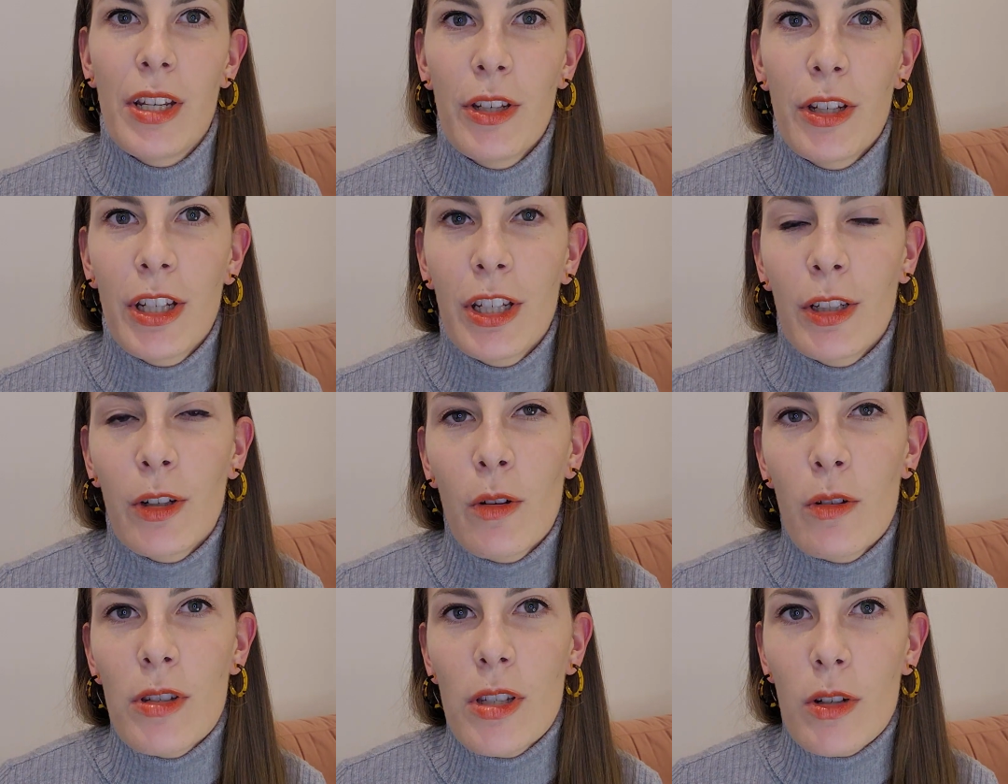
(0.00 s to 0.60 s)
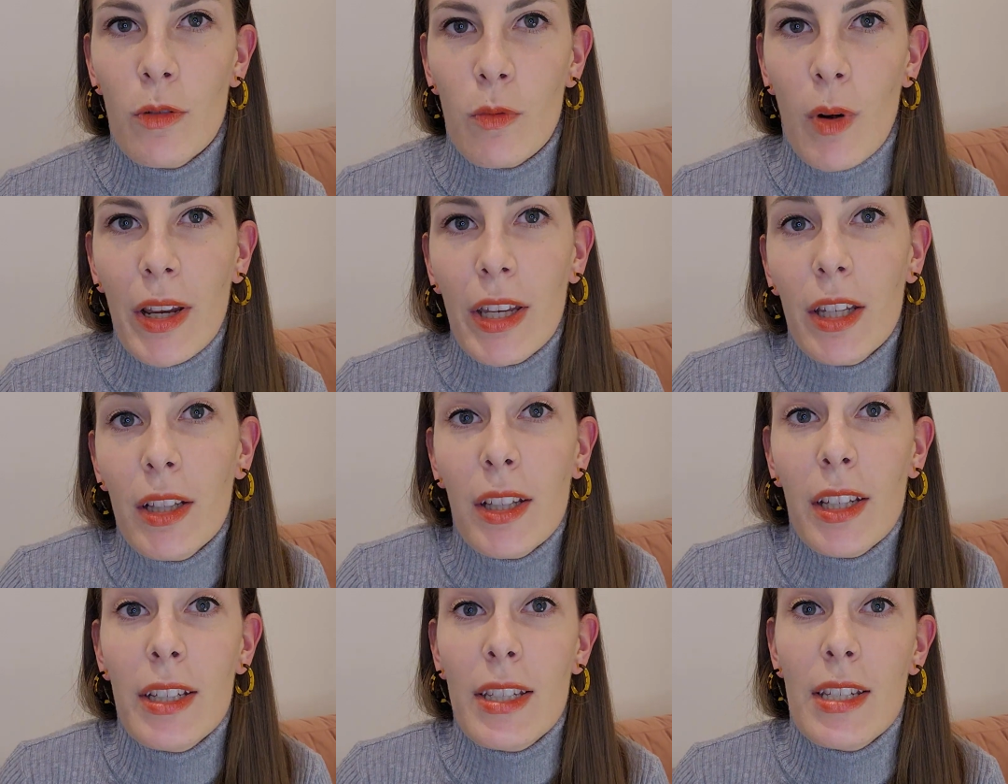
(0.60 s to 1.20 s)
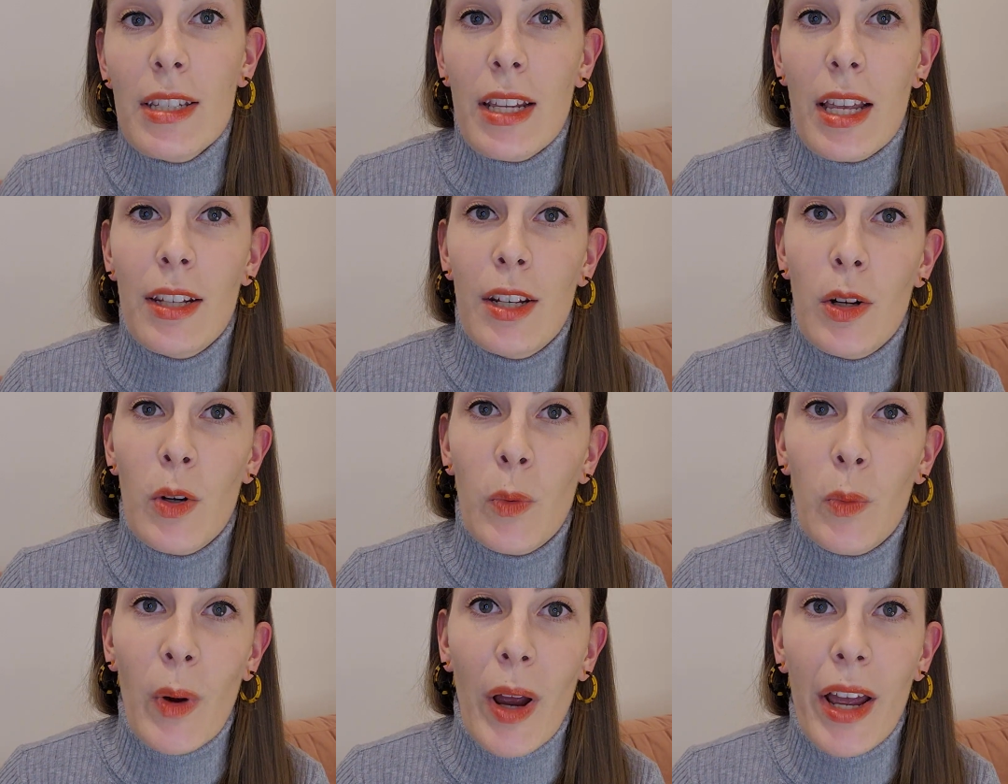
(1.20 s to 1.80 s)
You can also regulate in
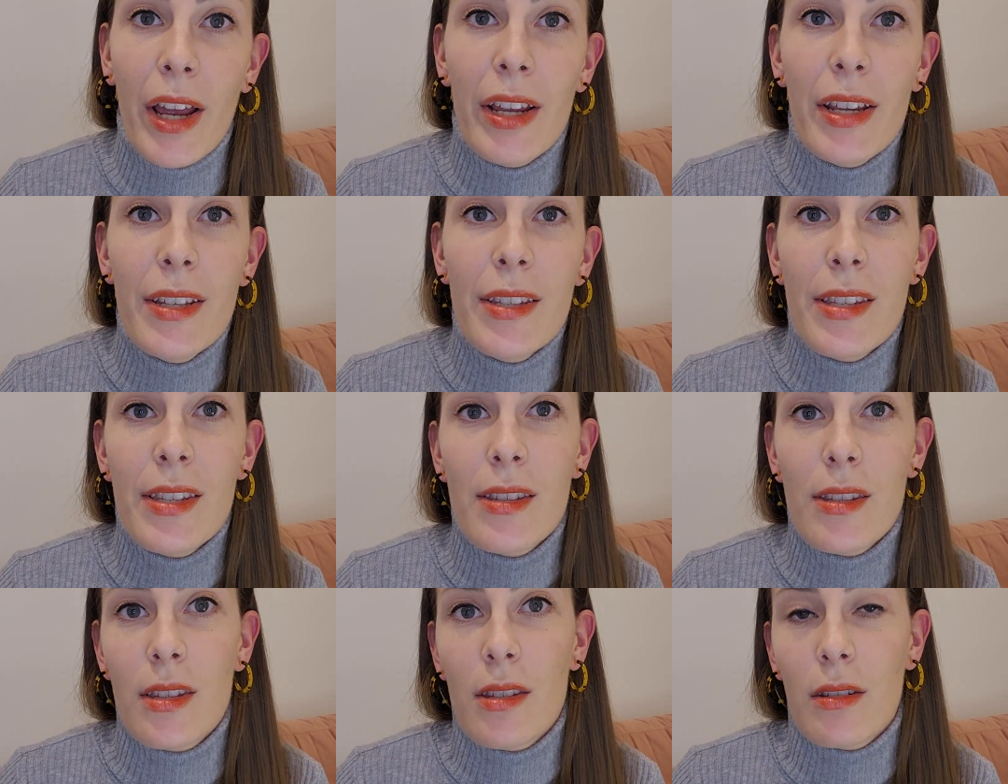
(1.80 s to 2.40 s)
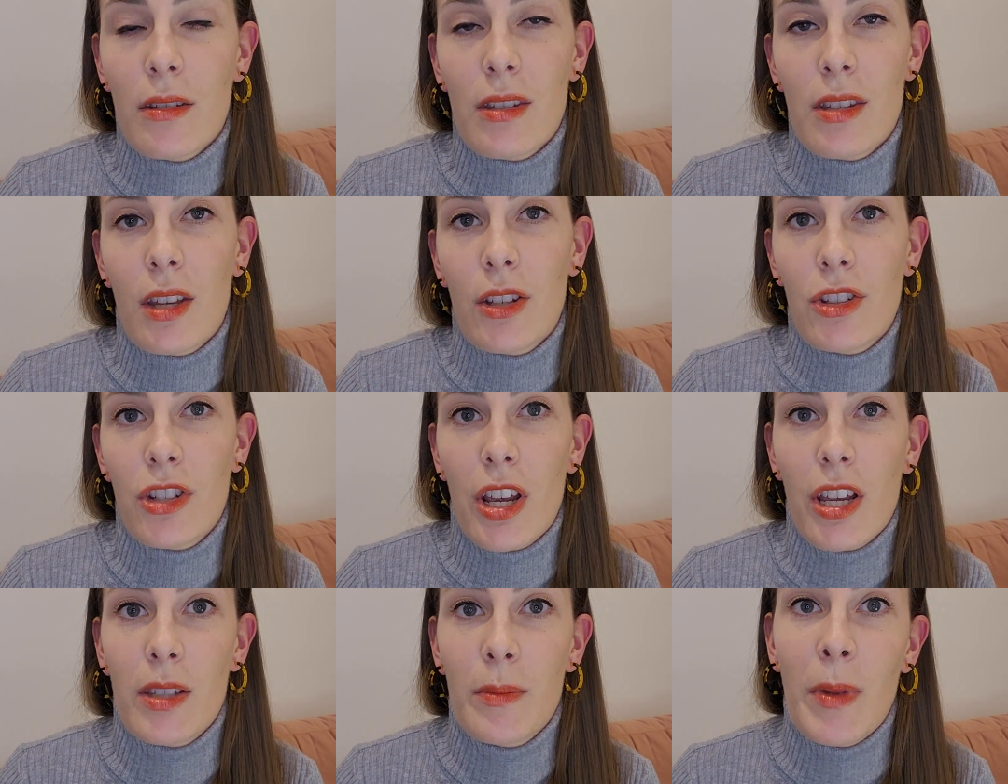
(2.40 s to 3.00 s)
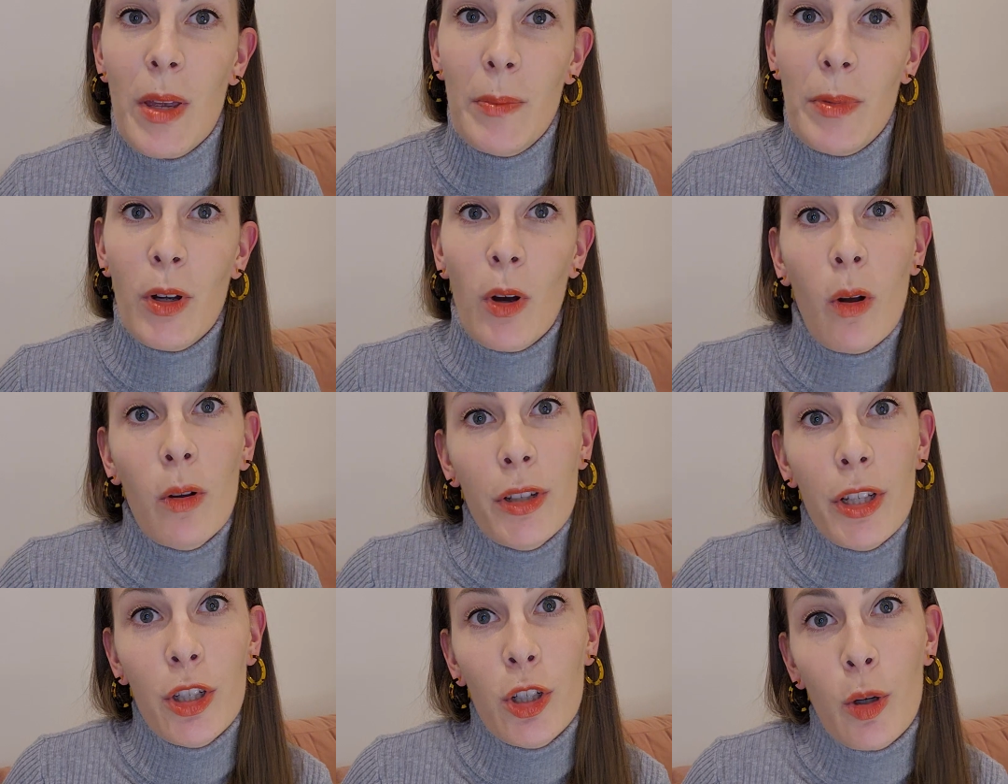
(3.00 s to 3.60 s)
other ways, such as maybe
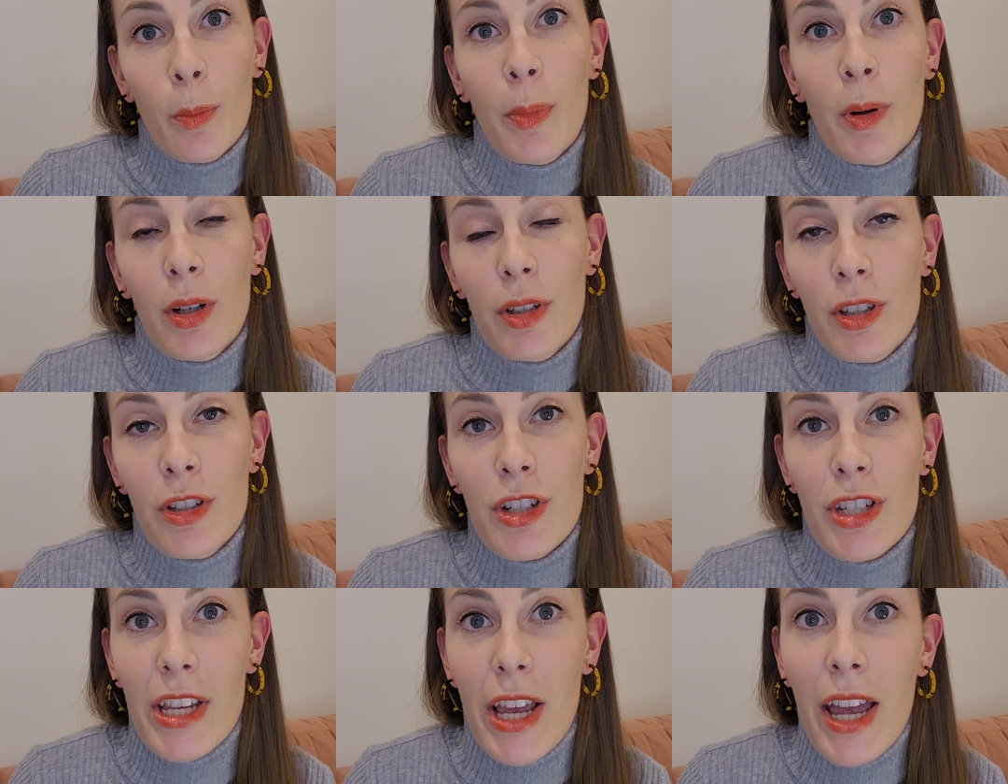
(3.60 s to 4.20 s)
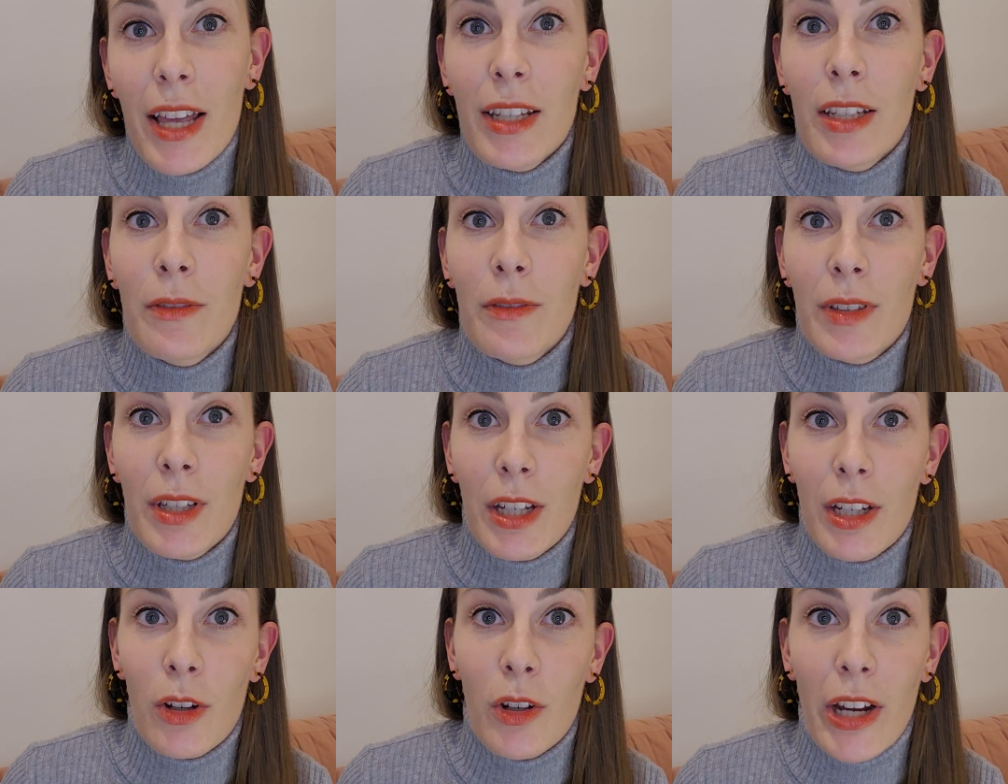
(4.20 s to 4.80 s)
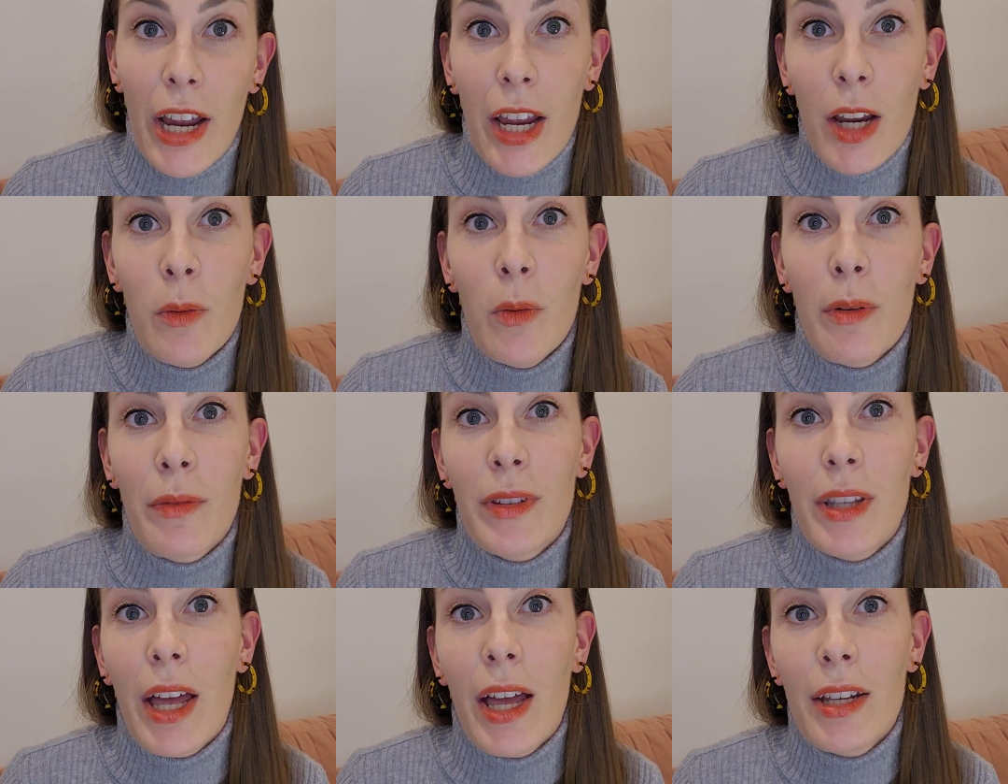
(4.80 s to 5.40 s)
holding your partner's hand if they're okay
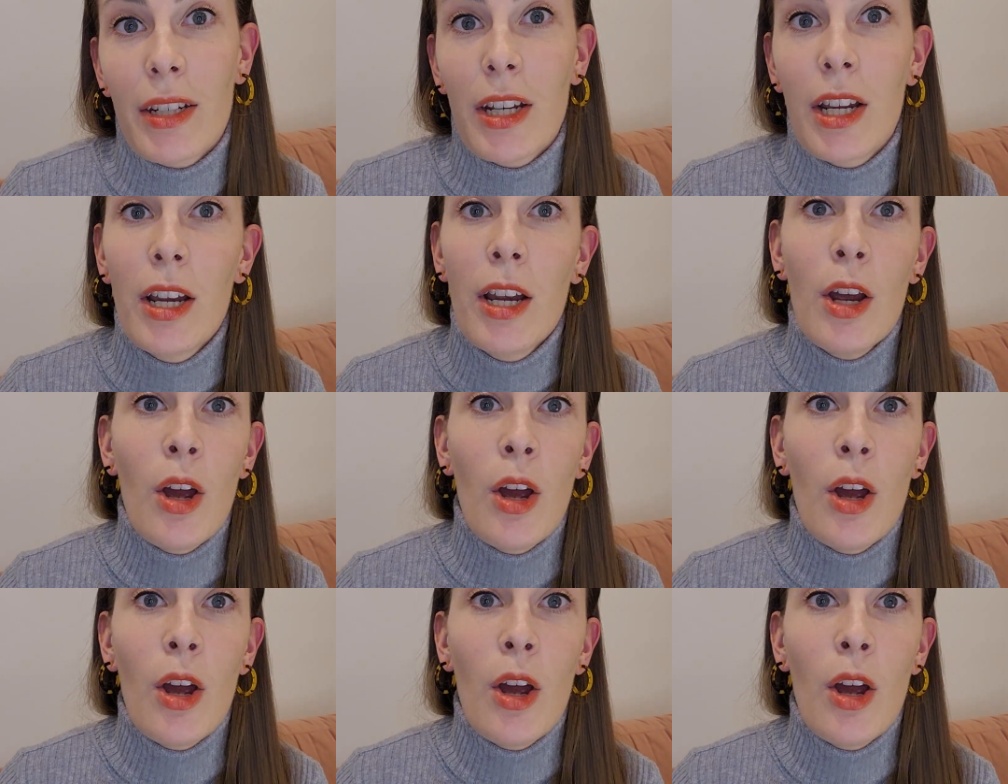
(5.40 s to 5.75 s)
with that,